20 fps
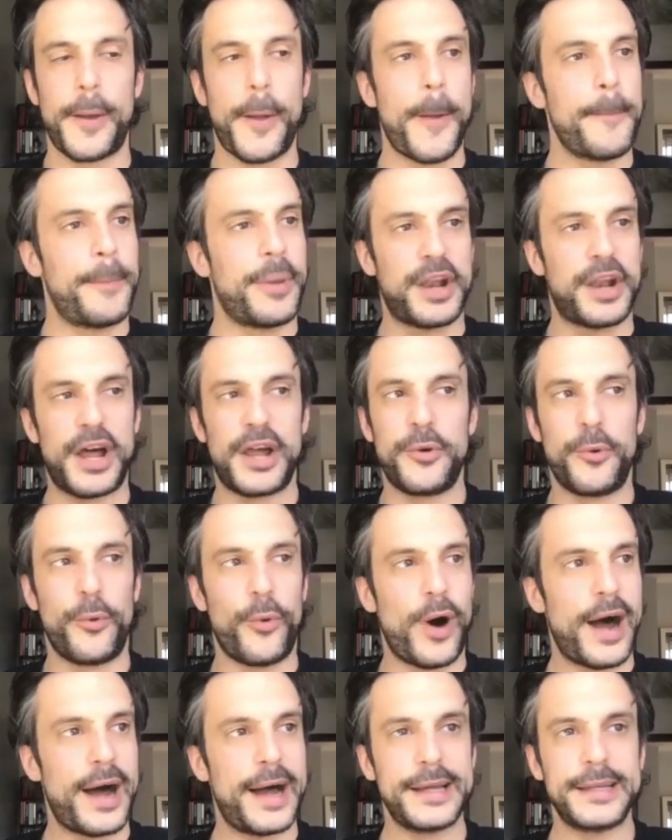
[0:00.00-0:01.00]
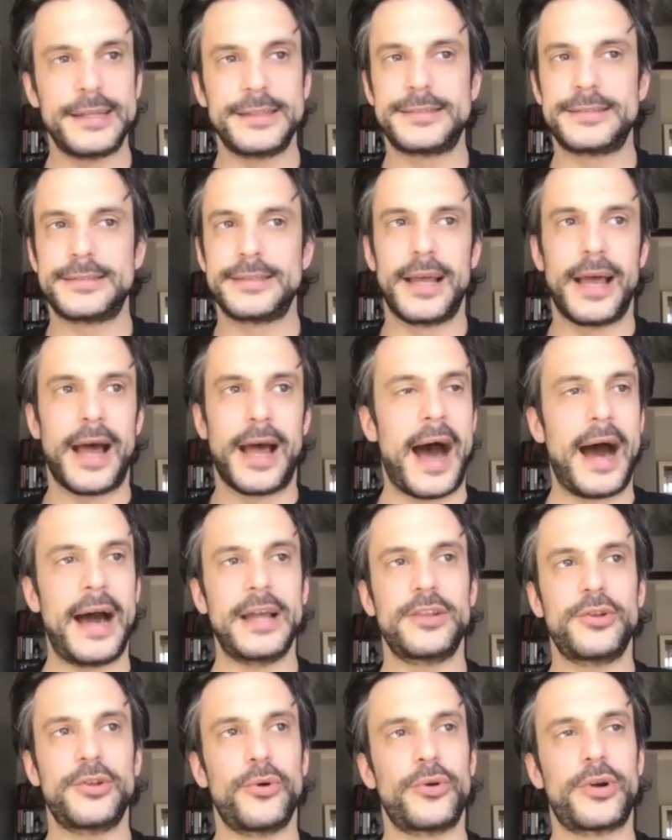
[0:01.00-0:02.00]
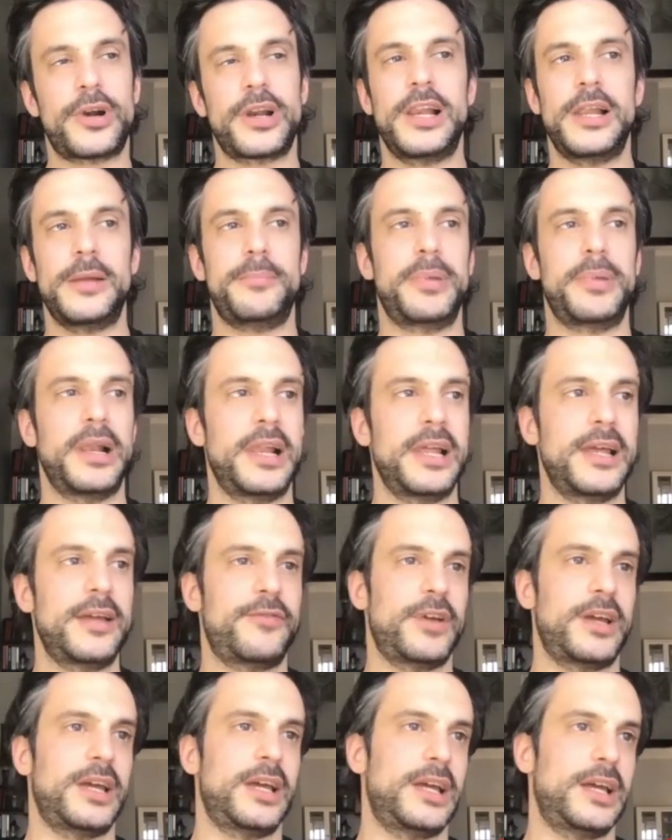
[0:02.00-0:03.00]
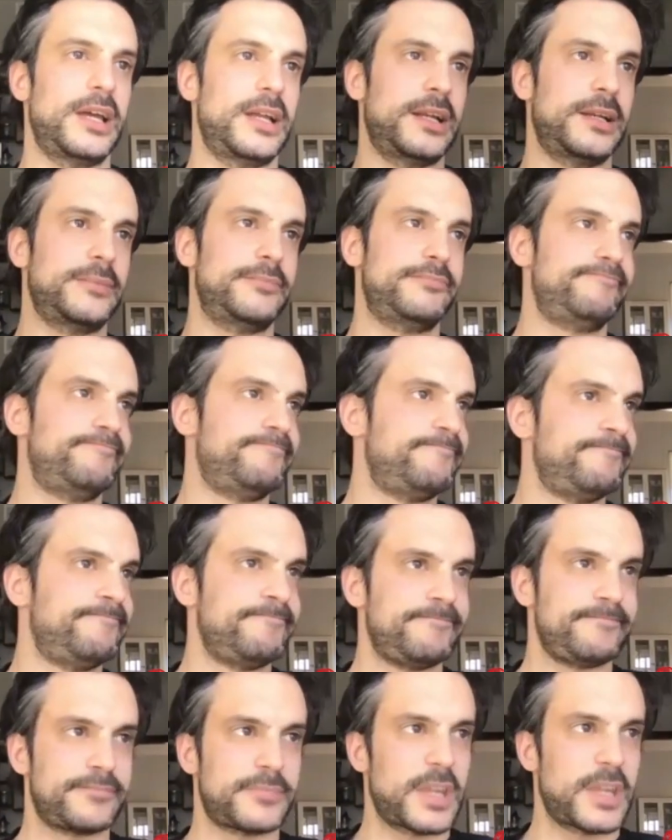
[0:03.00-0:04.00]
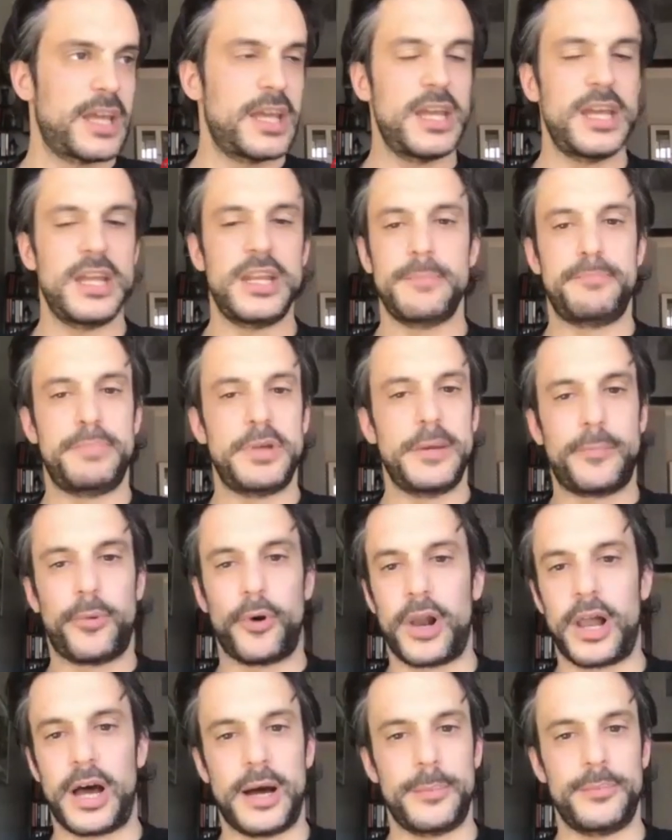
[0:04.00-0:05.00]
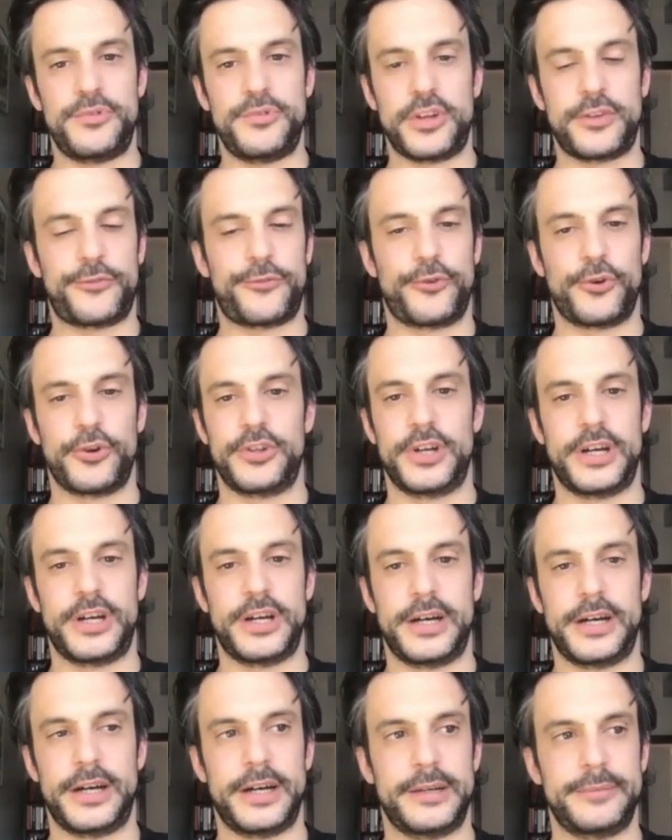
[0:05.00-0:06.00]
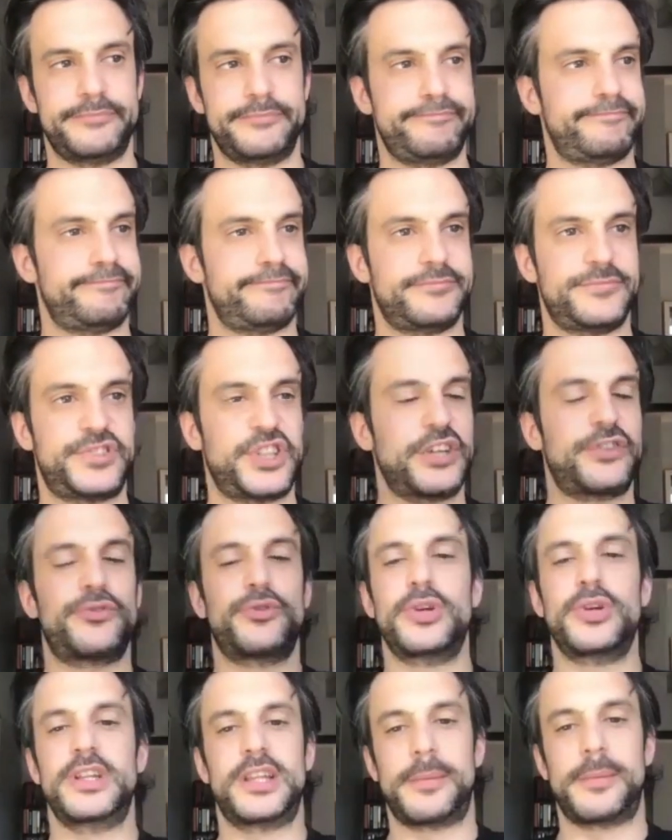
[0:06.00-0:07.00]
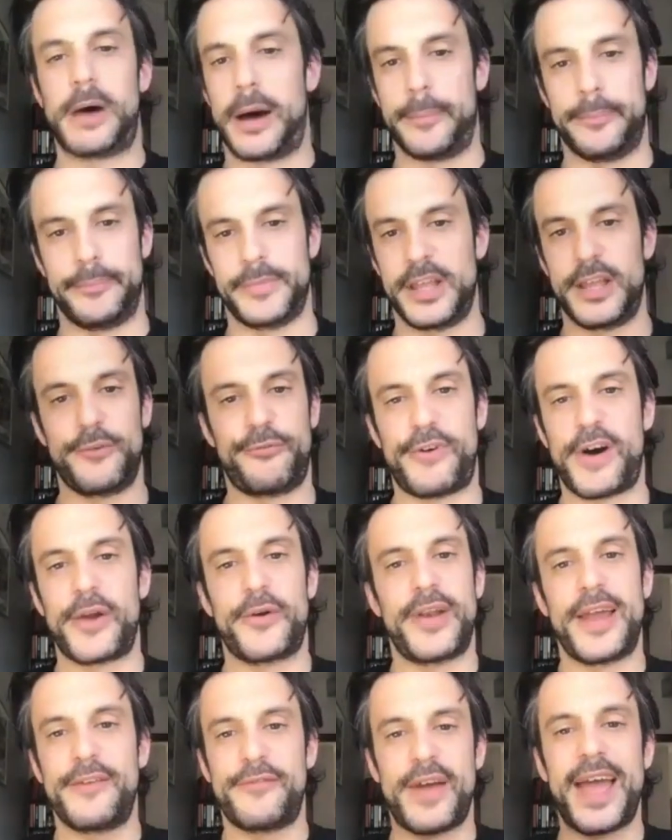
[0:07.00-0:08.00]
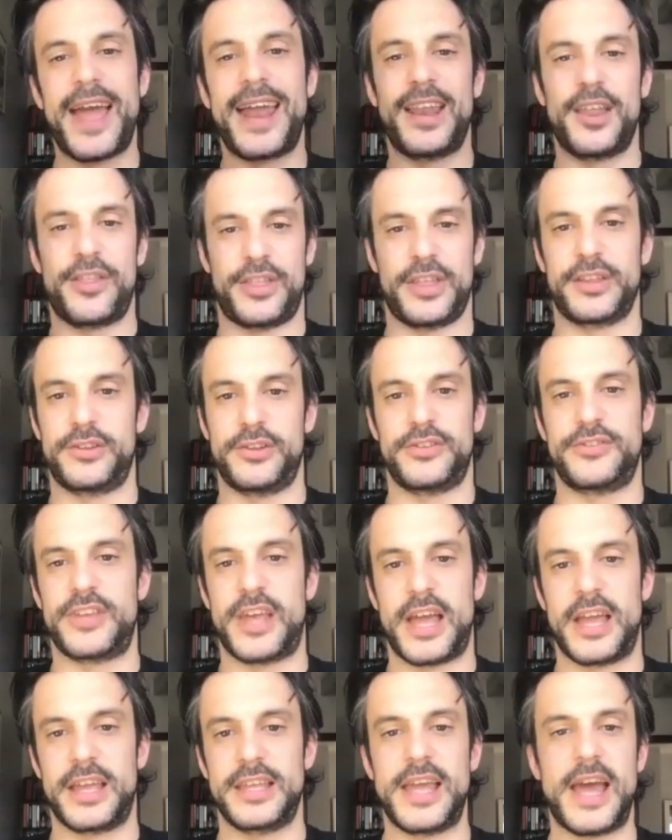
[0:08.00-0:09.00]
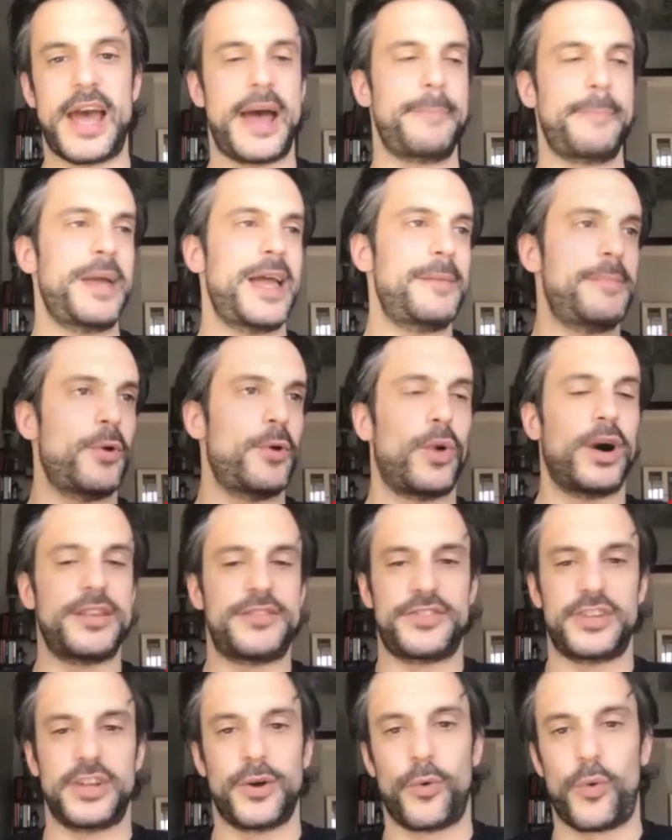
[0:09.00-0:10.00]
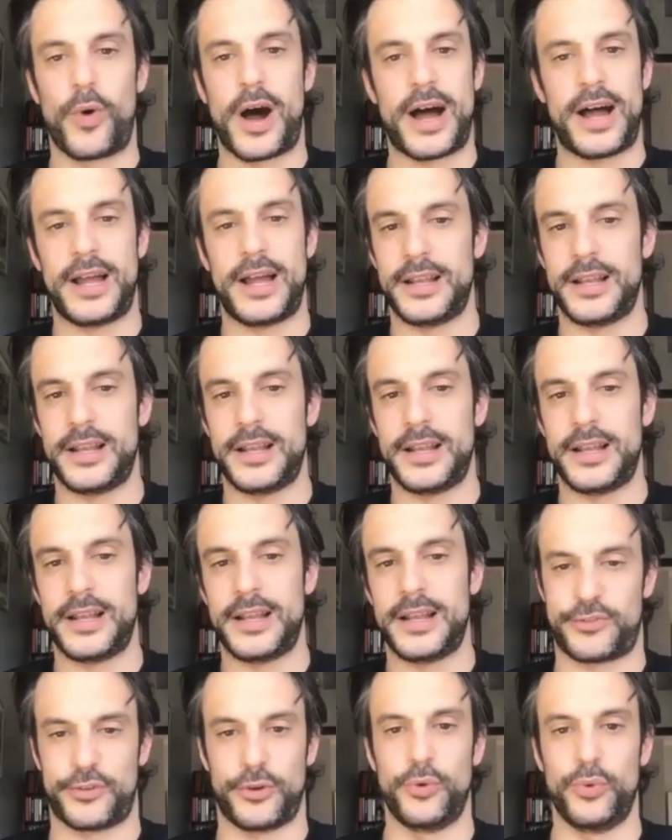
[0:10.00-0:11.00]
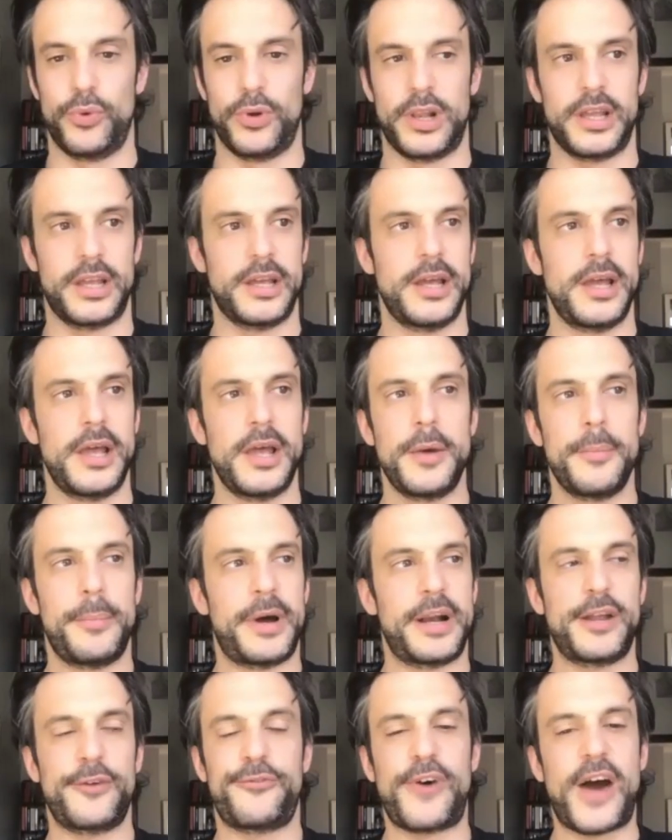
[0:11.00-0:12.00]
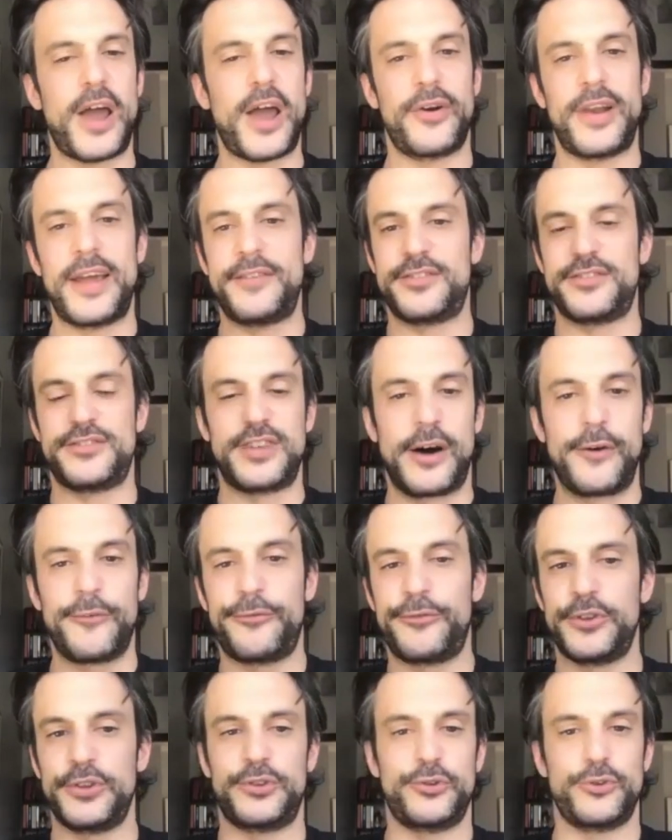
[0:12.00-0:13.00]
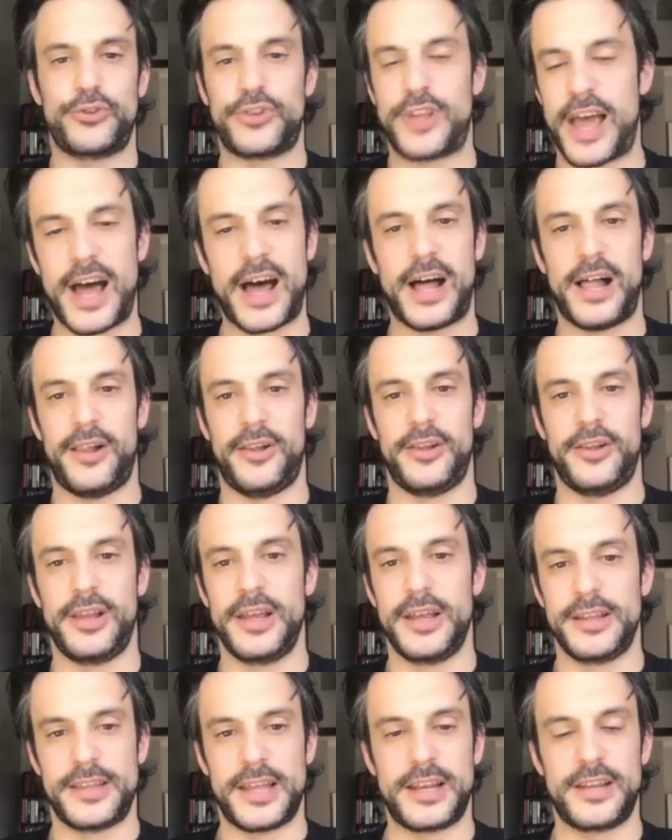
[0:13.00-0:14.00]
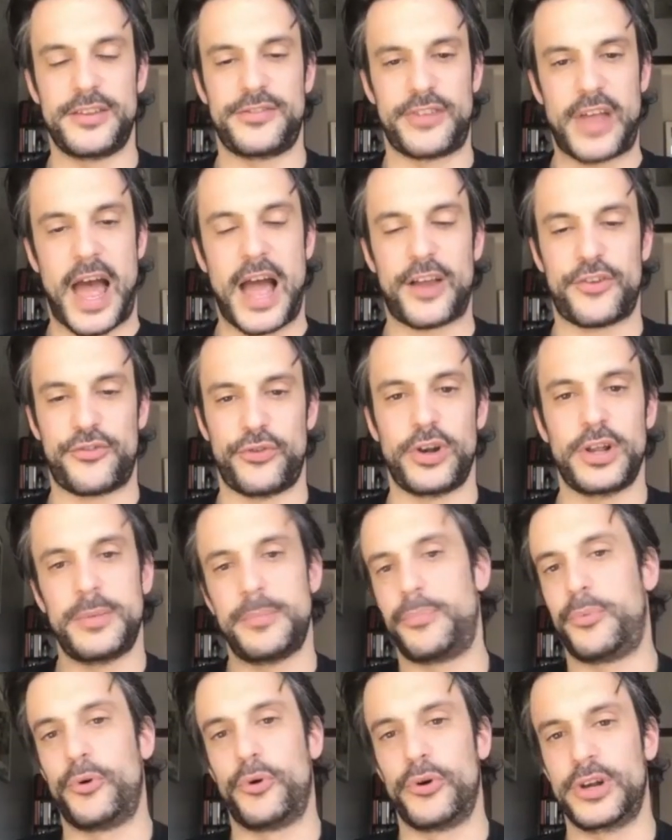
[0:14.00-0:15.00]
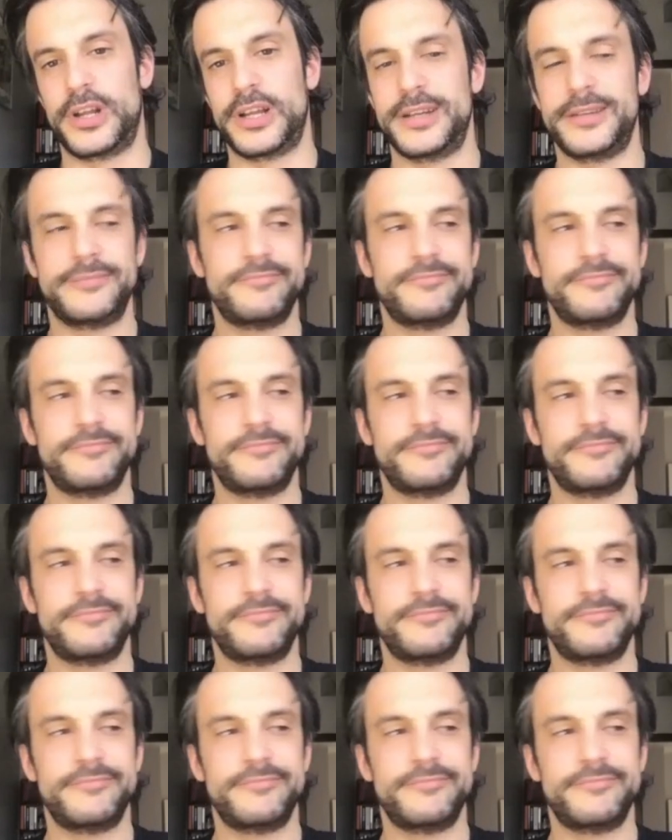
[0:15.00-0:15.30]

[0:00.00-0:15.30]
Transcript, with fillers: But otherwise, I don't really believe in eating people up just for the just to eat them up if I don't have anything to say. Yeah, maybe once in a while, absolutely. But if I don't have something to tell that is actually important,